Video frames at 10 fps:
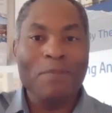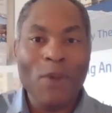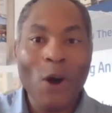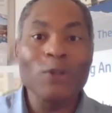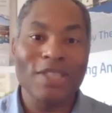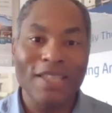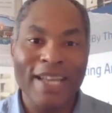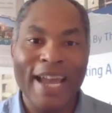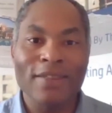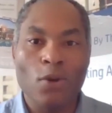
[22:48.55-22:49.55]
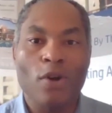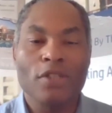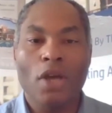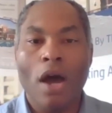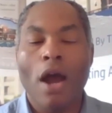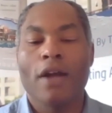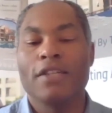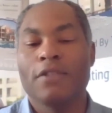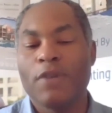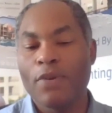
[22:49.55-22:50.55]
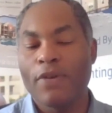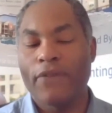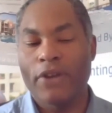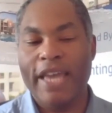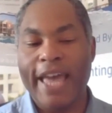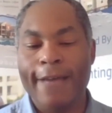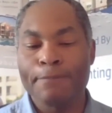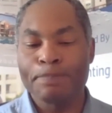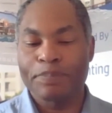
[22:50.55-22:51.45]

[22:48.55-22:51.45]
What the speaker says: most landlords are, because people forget